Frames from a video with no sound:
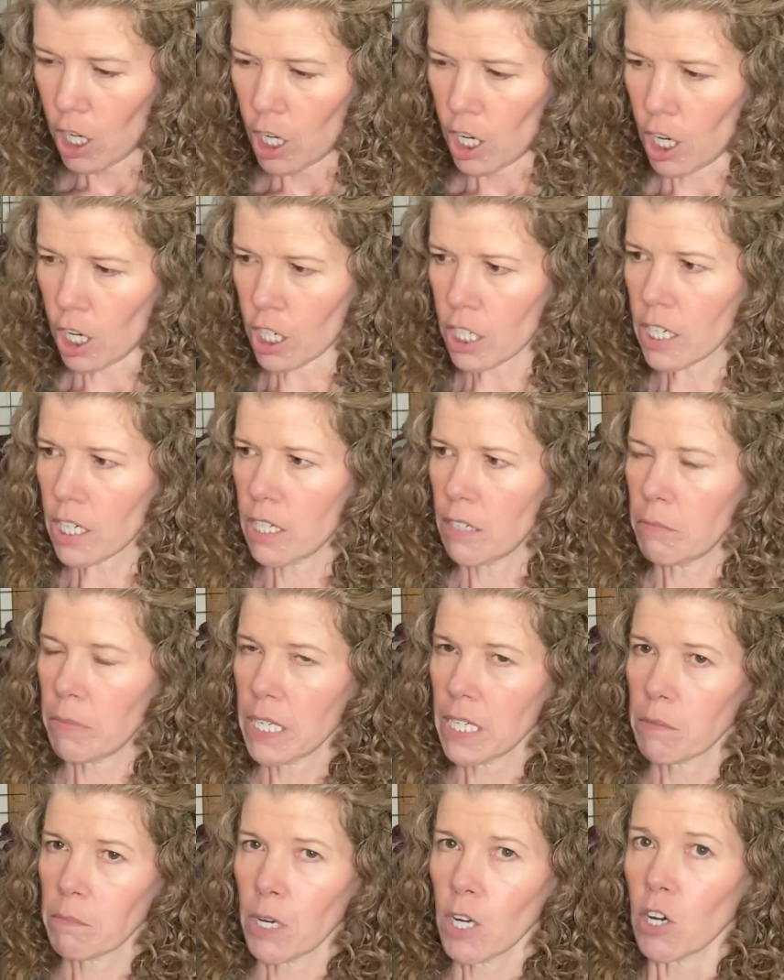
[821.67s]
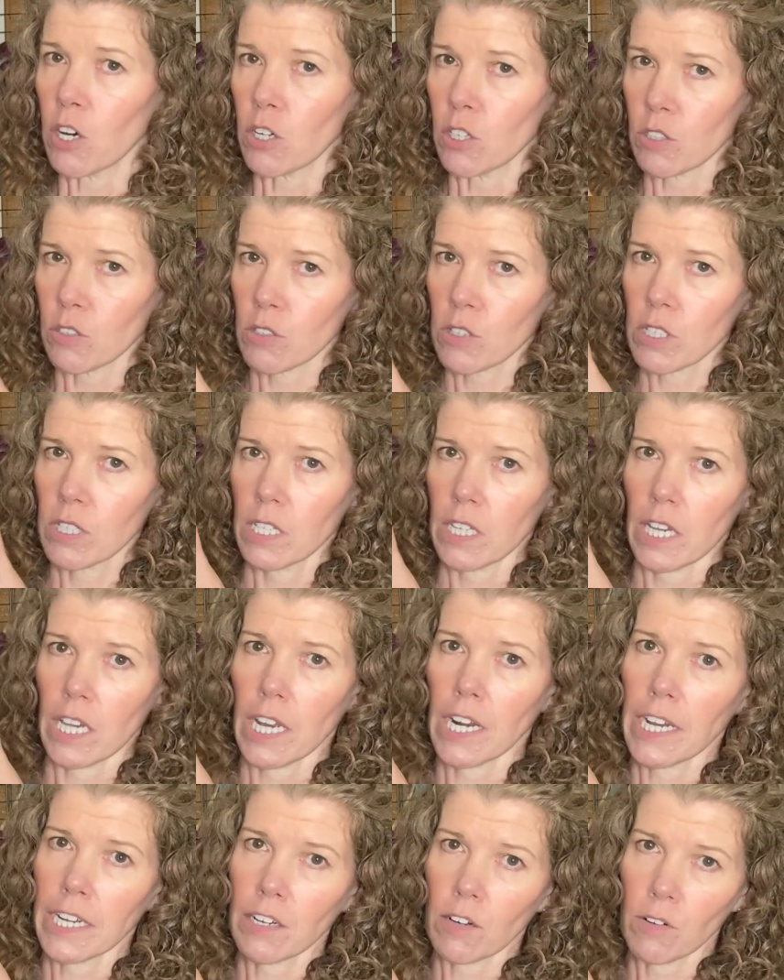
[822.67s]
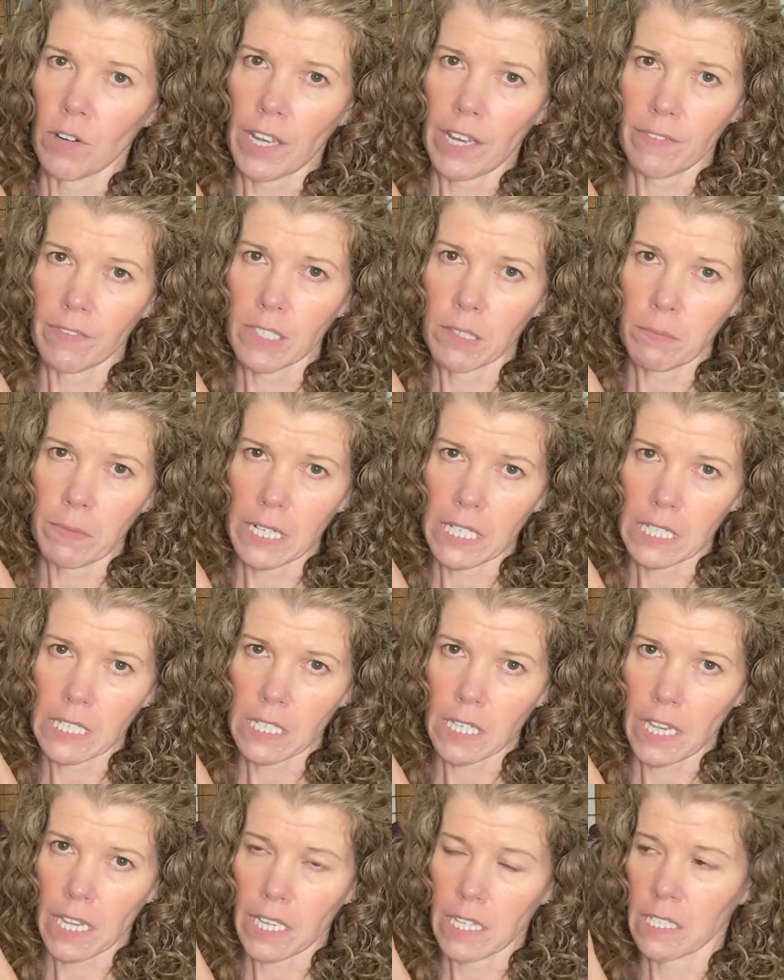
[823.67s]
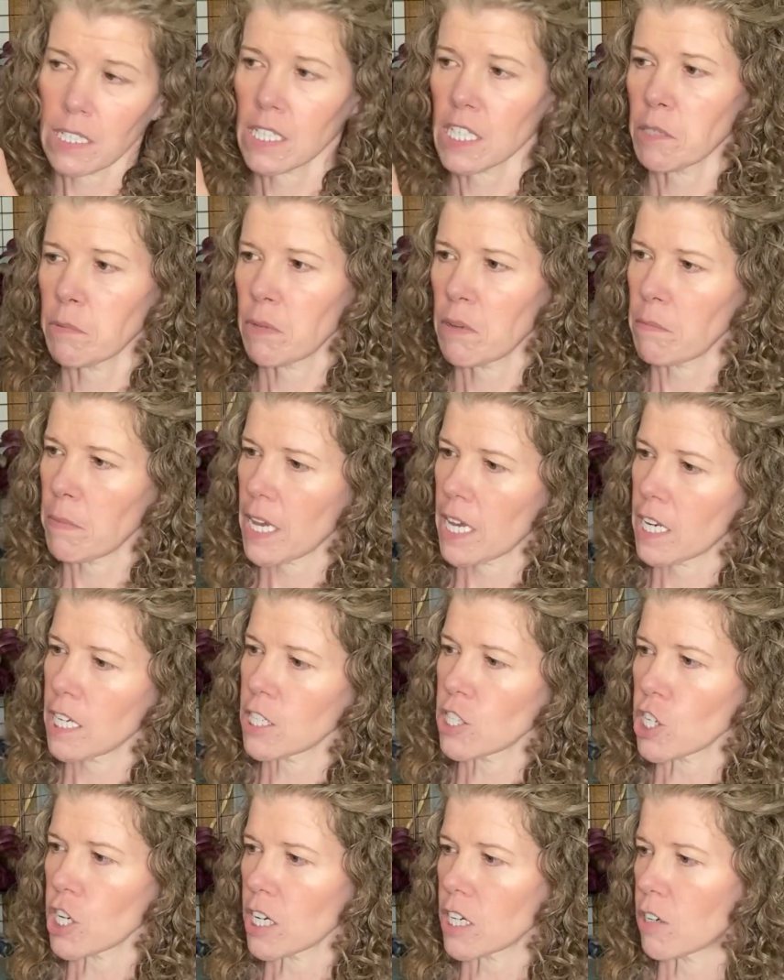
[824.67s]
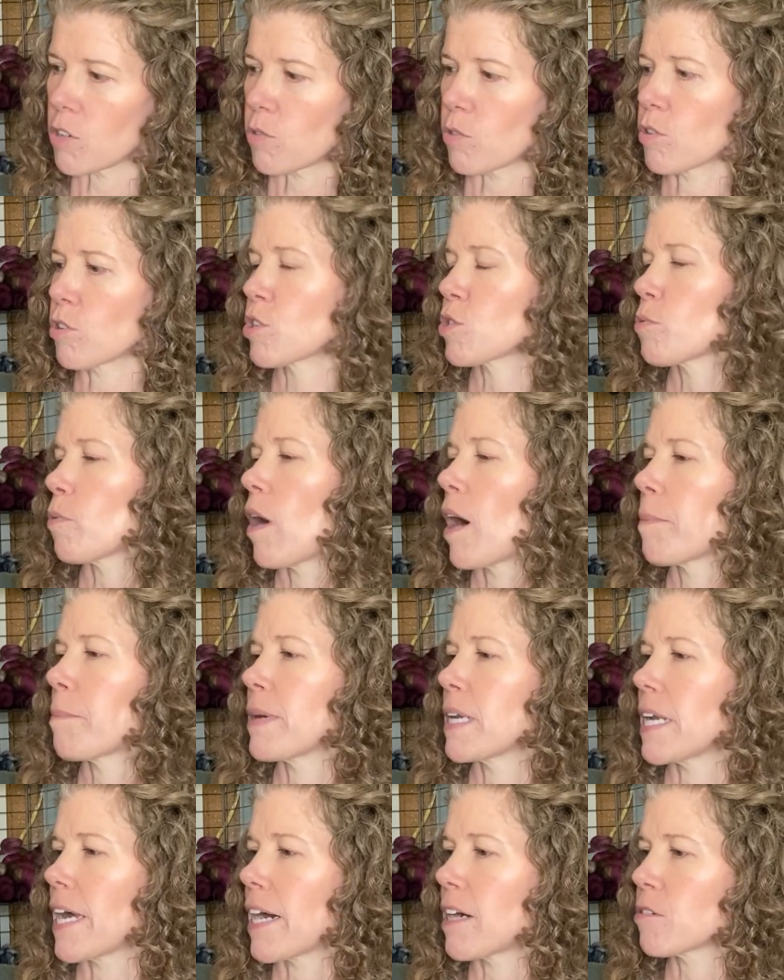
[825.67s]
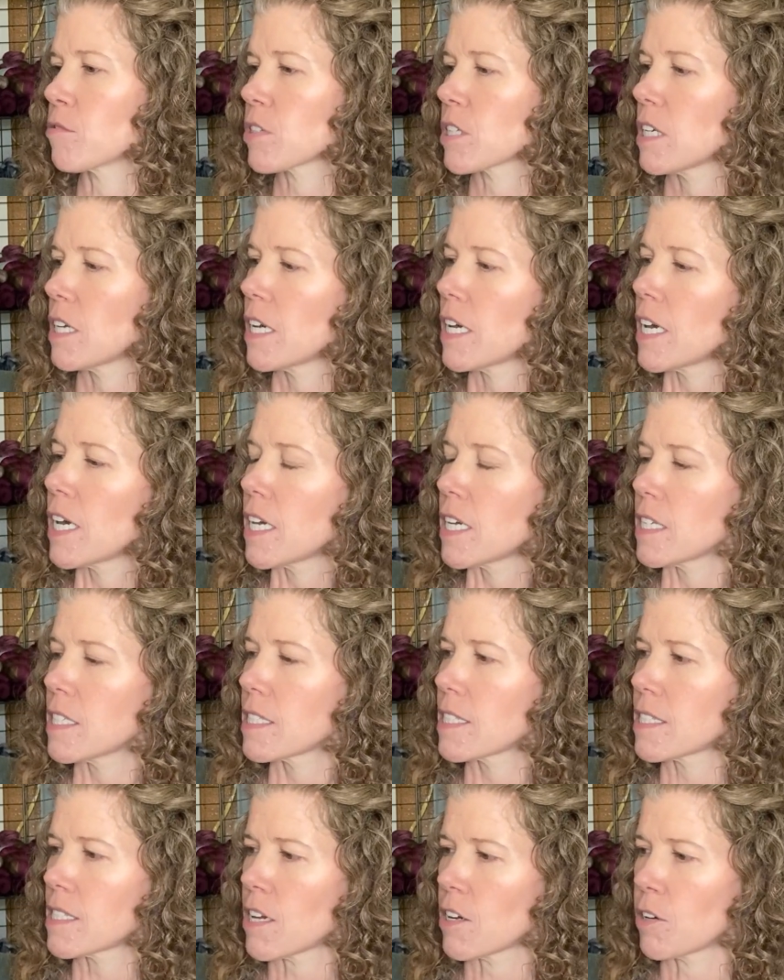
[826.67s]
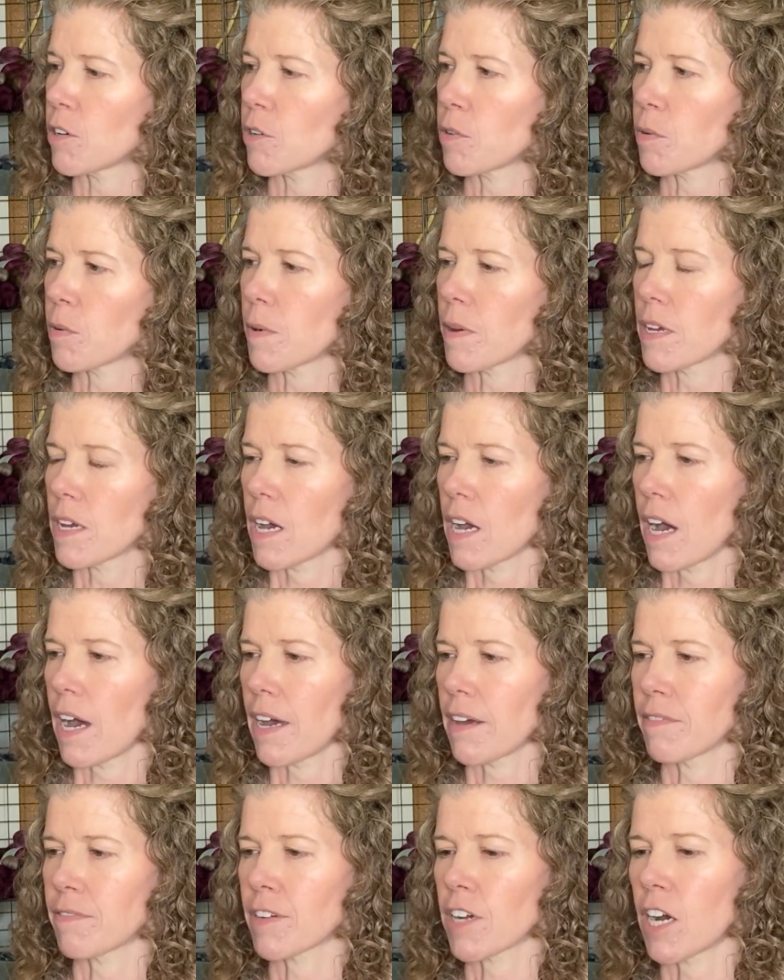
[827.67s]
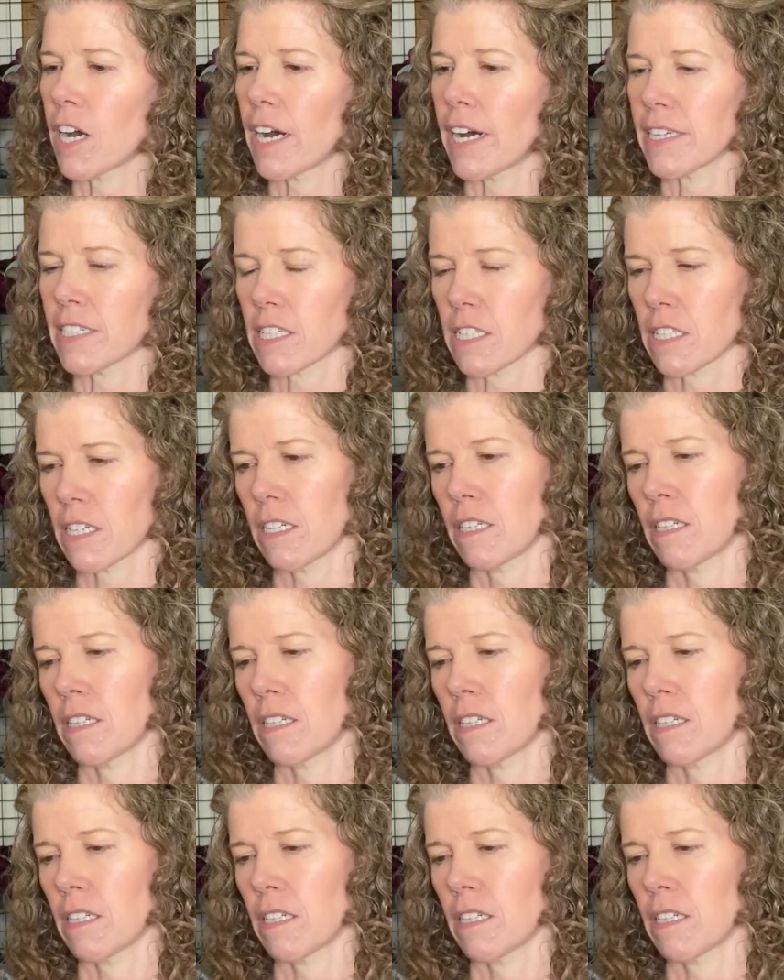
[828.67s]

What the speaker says: honking big balls, and I don't have as many skeins to be managing or swapping out. So I've got,